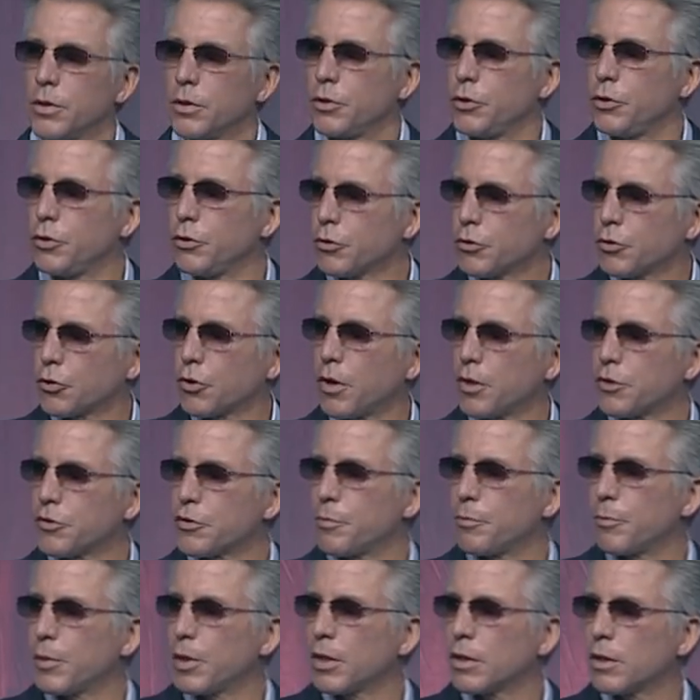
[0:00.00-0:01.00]
you
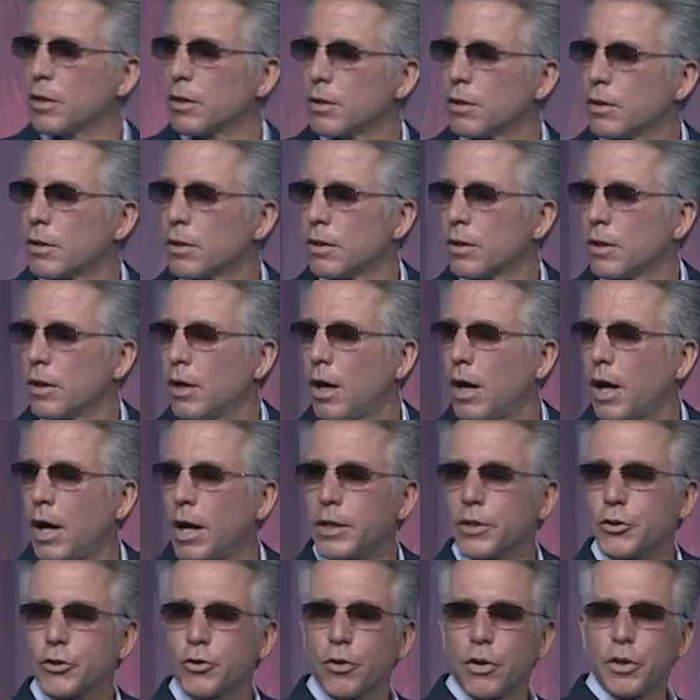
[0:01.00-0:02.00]
trust me,
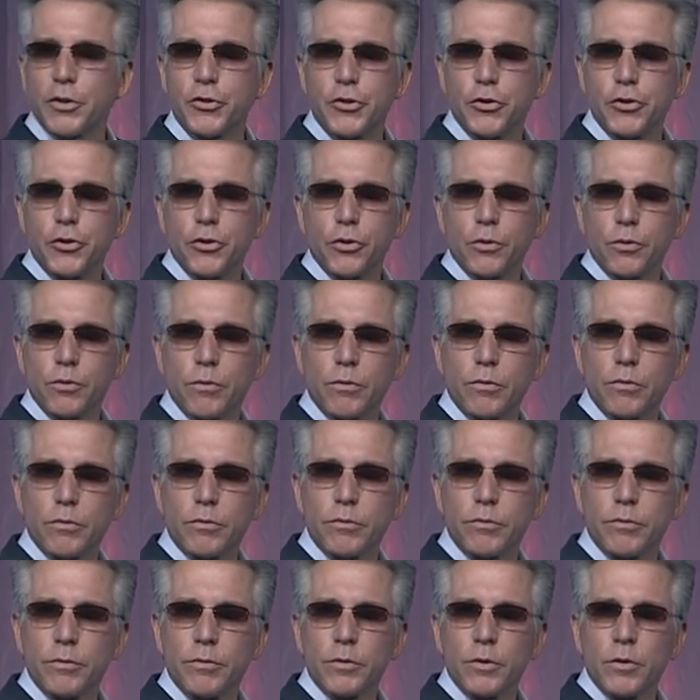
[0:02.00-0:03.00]
I trust you,
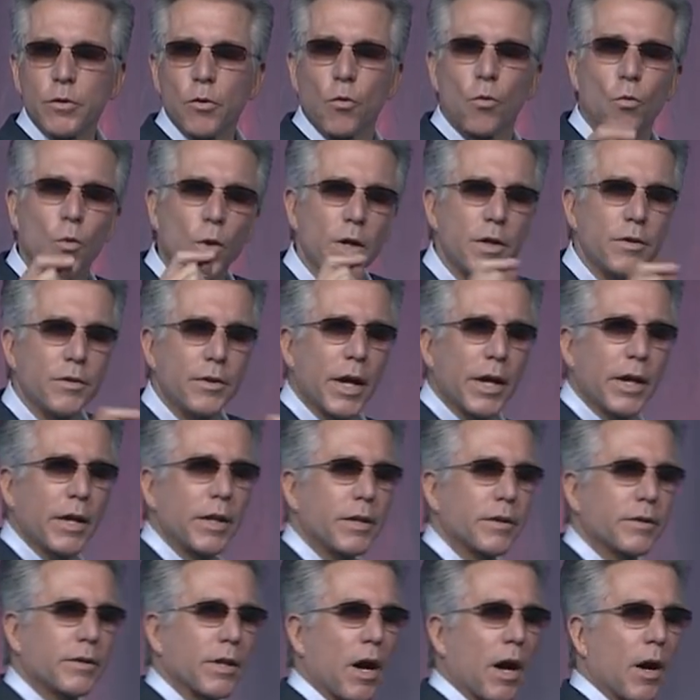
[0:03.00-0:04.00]
one day
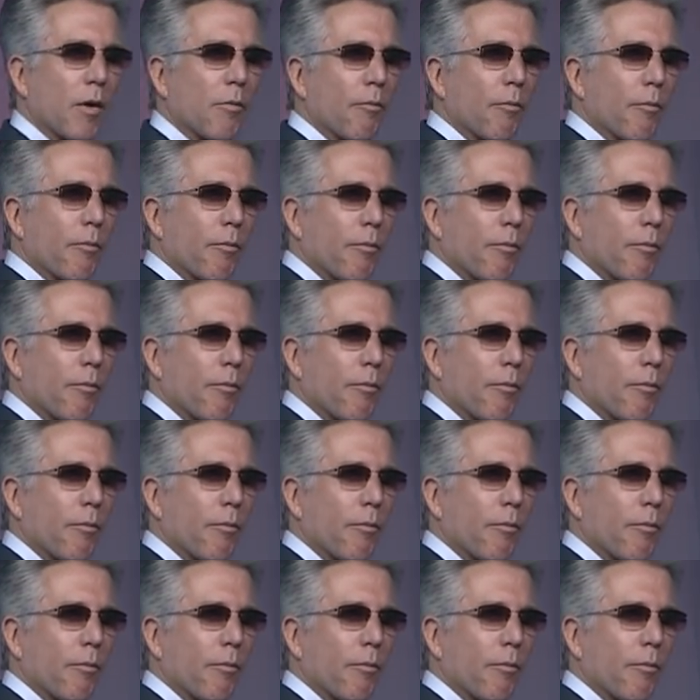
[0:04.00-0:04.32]
at a time.